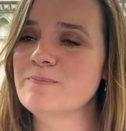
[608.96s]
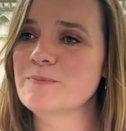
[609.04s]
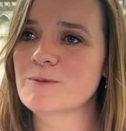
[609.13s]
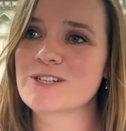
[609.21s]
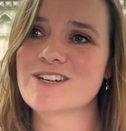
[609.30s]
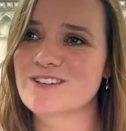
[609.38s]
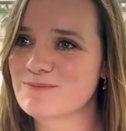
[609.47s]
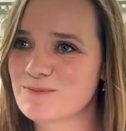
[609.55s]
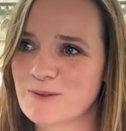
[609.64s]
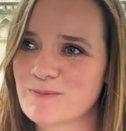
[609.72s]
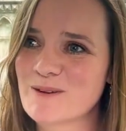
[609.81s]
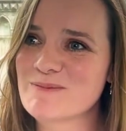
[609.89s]
which I will
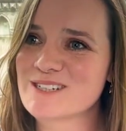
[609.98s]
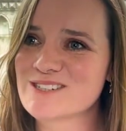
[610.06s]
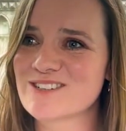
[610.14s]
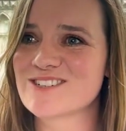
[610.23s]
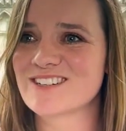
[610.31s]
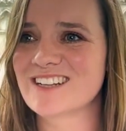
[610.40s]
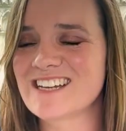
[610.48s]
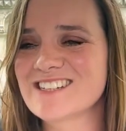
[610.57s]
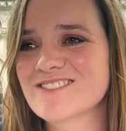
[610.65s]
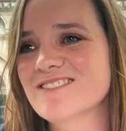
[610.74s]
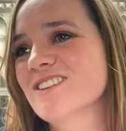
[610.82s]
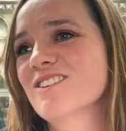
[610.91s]
probably touch on
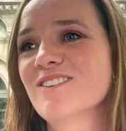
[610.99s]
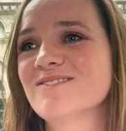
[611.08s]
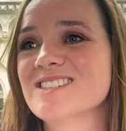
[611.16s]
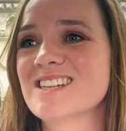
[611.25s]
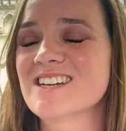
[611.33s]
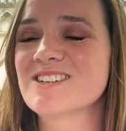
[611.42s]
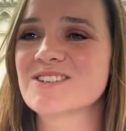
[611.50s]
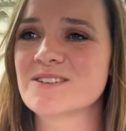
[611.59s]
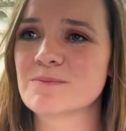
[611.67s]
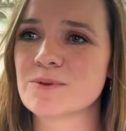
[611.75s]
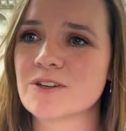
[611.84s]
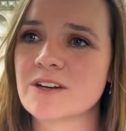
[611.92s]
later in the conversation,
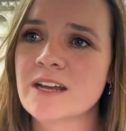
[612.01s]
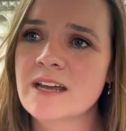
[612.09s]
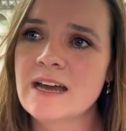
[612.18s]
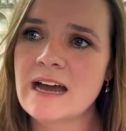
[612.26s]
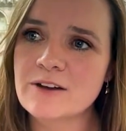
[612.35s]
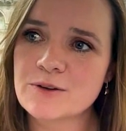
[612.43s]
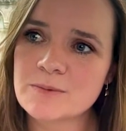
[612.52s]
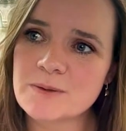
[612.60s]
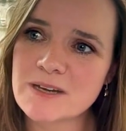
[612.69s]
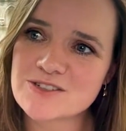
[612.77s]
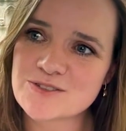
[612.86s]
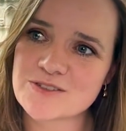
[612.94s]
but how can we
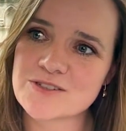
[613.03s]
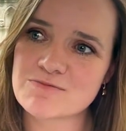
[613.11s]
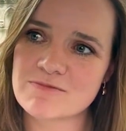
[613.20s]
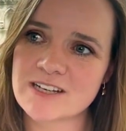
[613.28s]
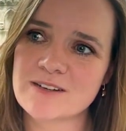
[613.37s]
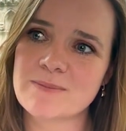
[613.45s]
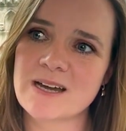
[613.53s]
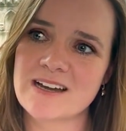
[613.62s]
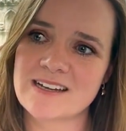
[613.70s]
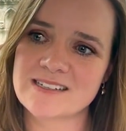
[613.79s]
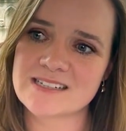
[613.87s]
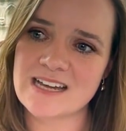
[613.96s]
make sure there's rigor
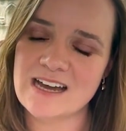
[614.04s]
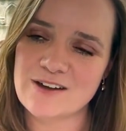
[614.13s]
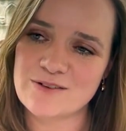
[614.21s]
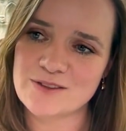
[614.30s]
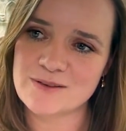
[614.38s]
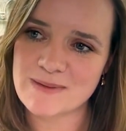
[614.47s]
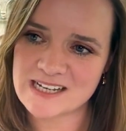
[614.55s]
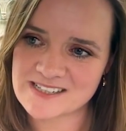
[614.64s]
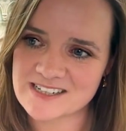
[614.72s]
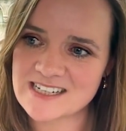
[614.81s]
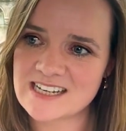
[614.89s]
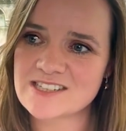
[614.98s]
behind how the master
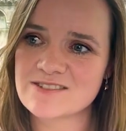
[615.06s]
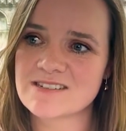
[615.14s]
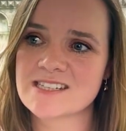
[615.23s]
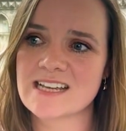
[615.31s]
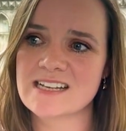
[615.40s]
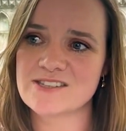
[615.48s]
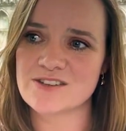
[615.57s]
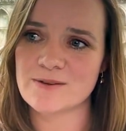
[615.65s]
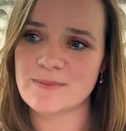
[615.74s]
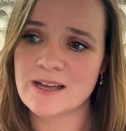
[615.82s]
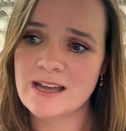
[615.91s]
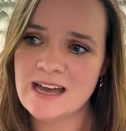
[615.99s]
data is set up,
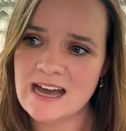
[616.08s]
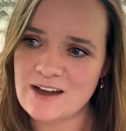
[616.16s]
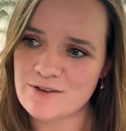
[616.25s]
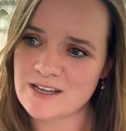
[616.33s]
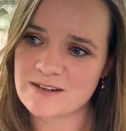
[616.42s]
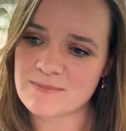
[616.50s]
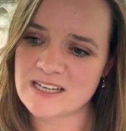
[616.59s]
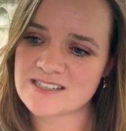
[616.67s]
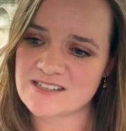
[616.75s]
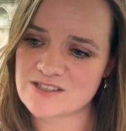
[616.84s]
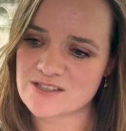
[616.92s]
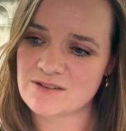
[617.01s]
how it makes
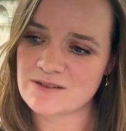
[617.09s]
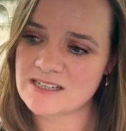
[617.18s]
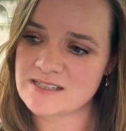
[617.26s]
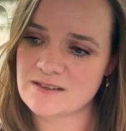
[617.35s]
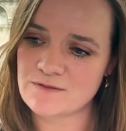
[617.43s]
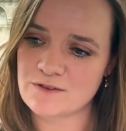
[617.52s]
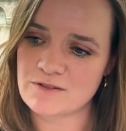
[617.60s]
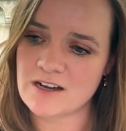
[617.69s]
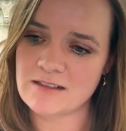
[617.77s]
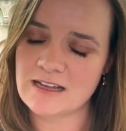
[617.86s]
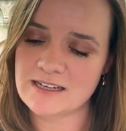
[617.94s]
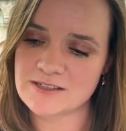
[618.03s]
it so easy for our
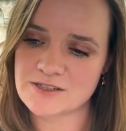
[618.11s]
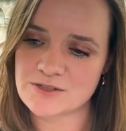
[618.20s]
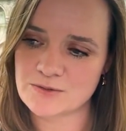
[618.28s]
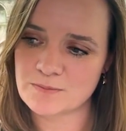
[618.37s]
clients to